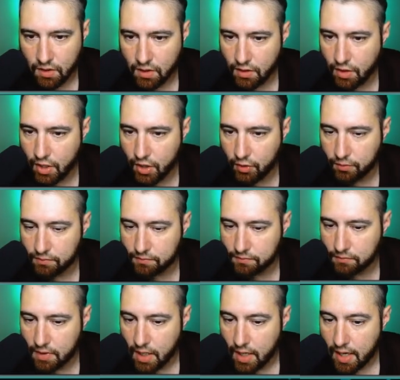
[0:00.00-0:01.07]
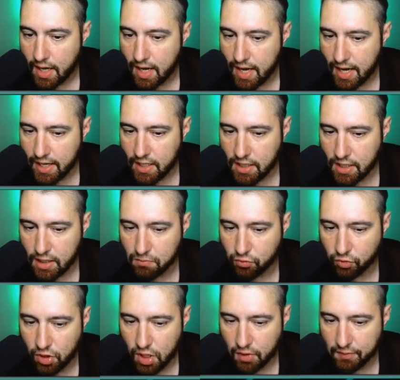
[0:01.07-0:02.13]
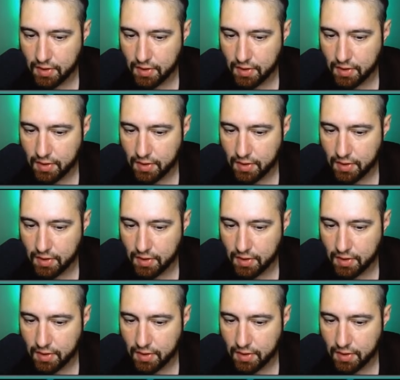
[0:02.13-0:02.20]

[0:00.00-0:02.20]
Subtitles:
No. I am wrong.